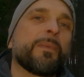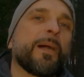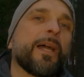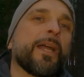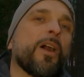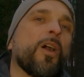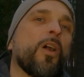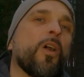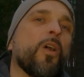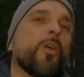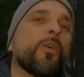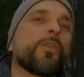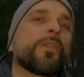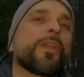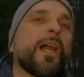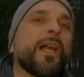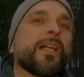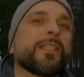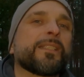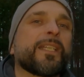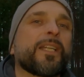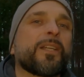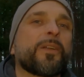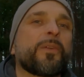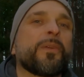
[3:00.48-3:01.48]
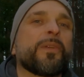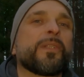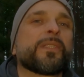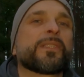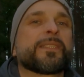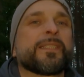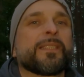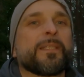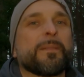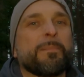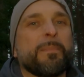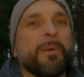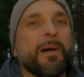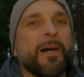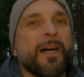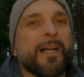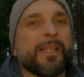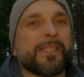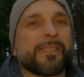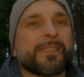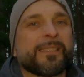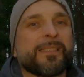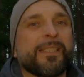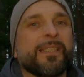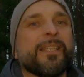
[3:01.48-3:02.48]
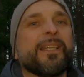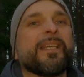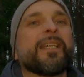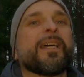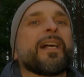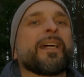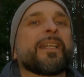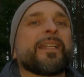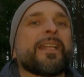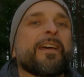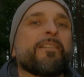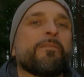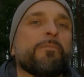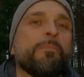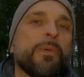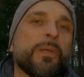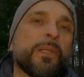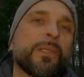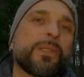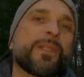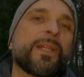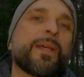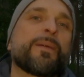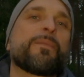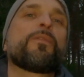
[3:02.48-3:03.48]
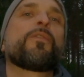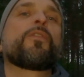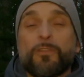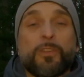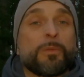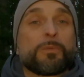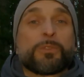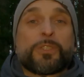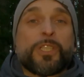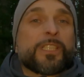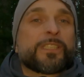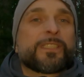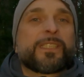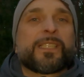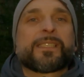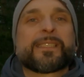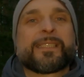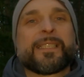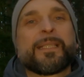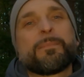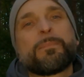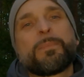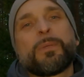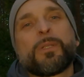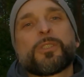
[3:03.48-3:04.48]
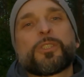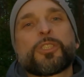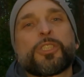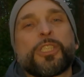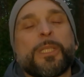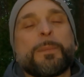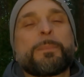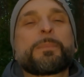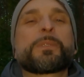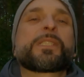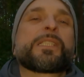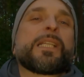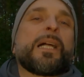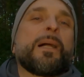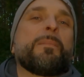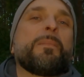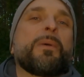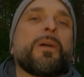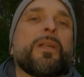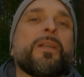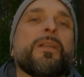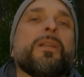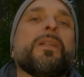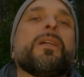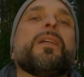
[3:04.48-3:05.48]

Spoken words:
my own underquilts in the past, and I've built them from just a simple cheap summer